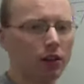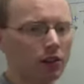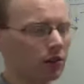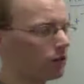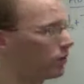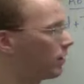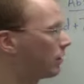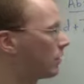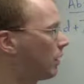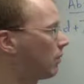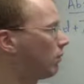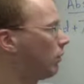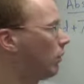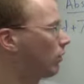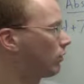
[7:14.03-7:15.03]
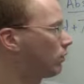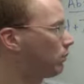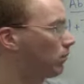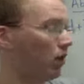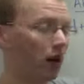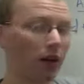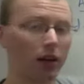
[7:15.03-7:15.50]
So since I'm
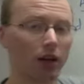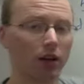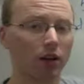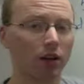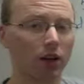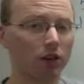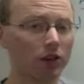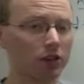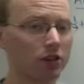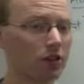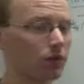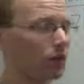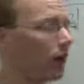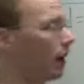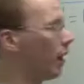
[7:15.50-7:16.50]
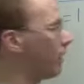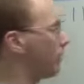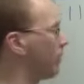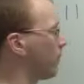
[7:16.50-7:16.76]
multiplying, I'll just divide.